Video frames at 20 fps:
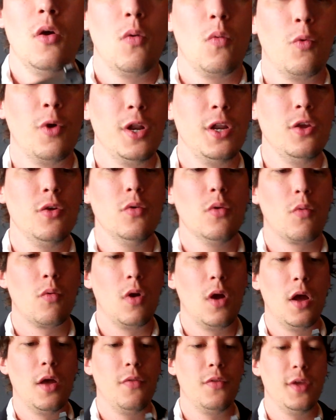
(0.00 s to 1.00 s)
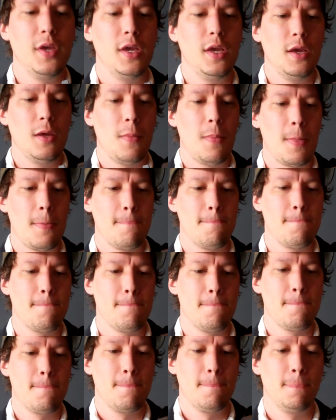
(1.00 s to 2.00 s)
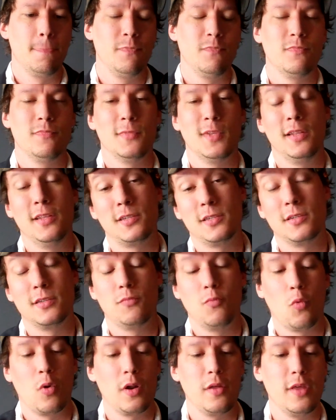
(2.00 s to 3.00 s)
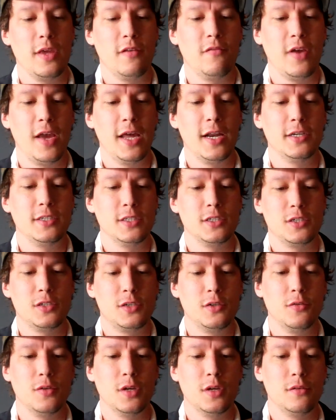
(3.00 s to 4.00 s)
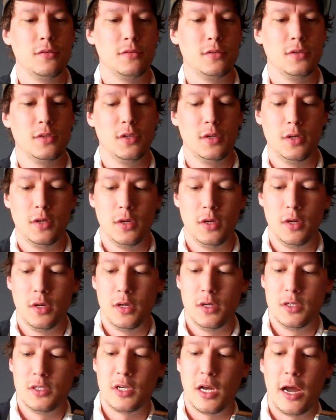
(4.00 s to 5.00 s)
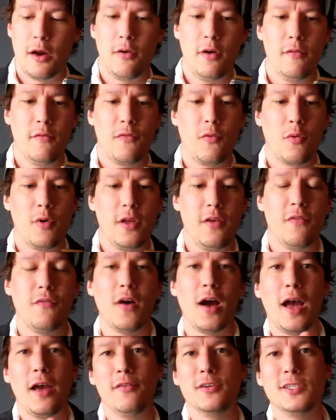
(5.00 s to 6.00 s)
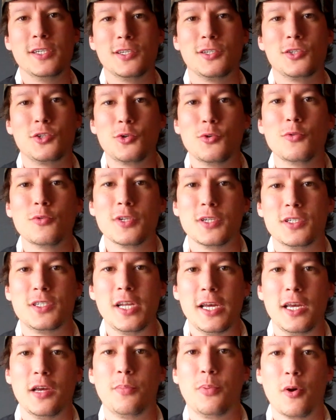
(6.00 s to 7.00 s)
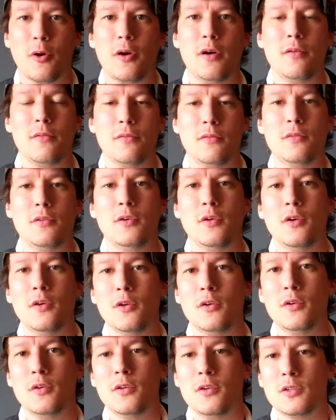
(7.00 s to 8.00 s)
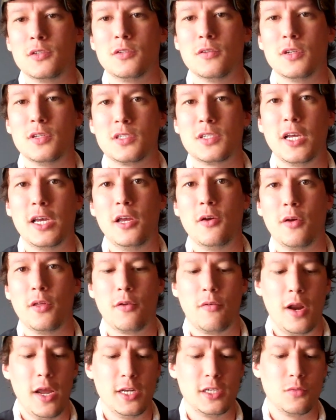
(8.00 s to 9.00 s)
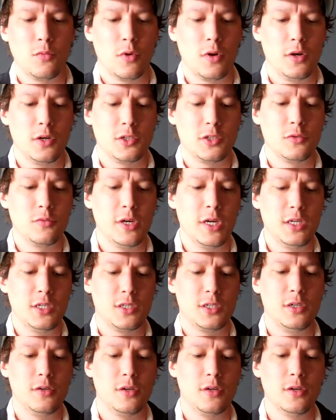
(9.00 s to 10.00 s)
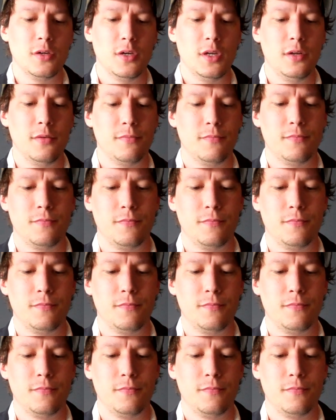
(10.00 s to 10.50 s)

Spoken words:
When you run and this is one of the advantages to the TiRant45 is its toolless take apart. So let's say you're at the range and wanted to switch, you could.